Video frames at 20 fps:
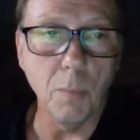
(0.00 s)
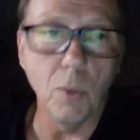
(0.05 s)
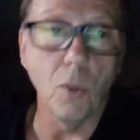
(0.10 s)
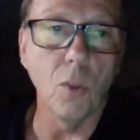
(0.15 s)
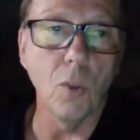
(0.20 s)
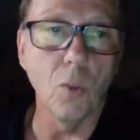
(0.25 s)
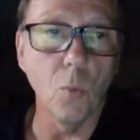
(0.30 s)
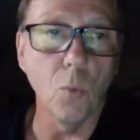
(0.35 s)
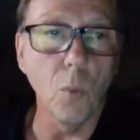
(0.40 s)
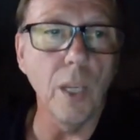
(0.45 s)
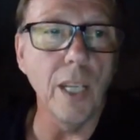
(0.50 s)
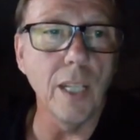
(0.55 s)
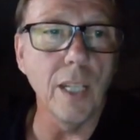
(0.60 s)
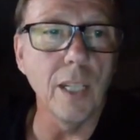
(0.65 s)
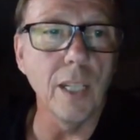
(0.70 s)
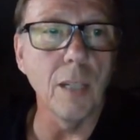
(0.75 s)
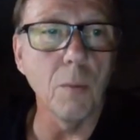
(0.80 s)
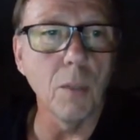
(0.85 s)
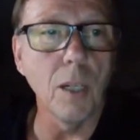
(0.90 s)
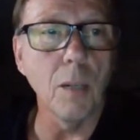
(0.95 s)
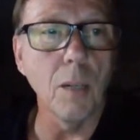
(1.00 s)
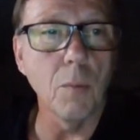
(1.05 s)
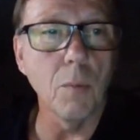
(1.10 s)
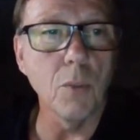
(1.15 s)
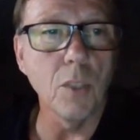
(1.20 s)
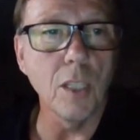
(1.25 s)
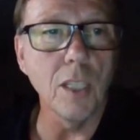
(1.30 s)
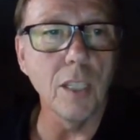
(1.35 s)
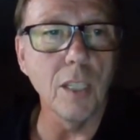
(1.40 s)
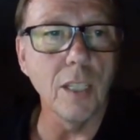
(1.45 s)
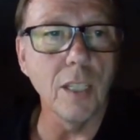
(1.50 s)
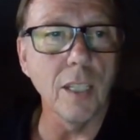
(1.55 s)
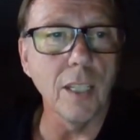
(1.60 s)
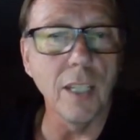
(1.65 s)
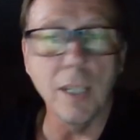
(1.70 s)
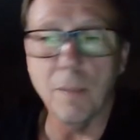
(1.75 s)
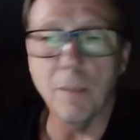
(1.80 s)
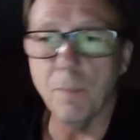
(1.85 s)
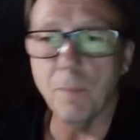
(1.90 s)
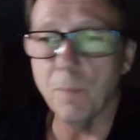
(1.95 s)
put on weight, and I was needing to
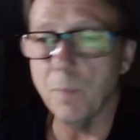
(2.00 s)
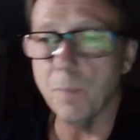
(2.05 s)
get